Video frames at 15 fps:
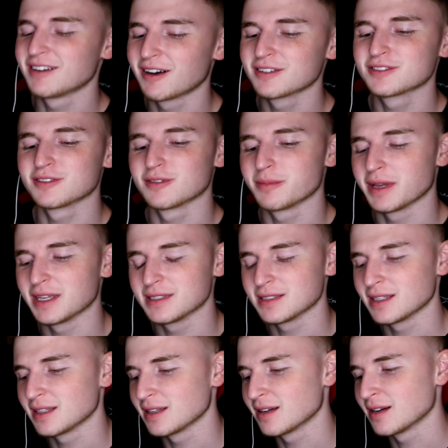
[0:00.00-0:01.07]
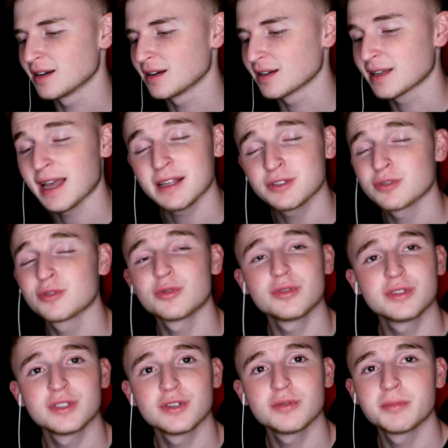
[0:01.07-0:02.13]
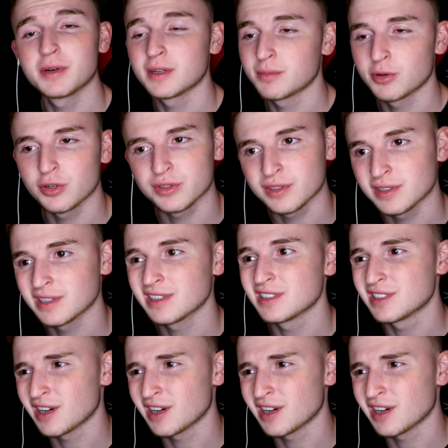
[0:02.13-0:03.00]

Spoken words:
Dogs are amazing. Cats are cool, too, but personally,